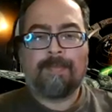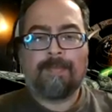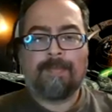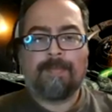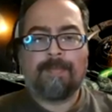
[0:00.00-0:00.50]

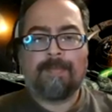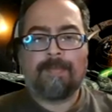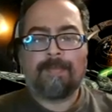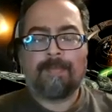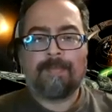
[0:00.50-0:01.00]

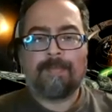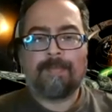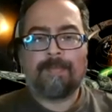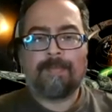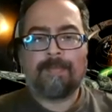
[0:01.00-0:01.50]

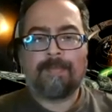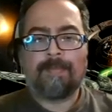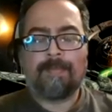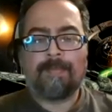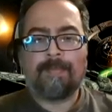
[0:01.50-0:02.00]

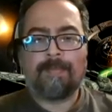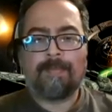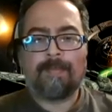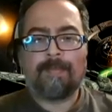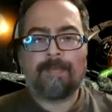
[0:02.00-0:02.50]

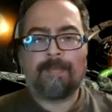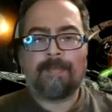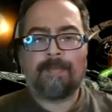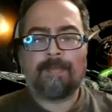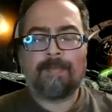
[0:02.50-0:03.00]
[no speech]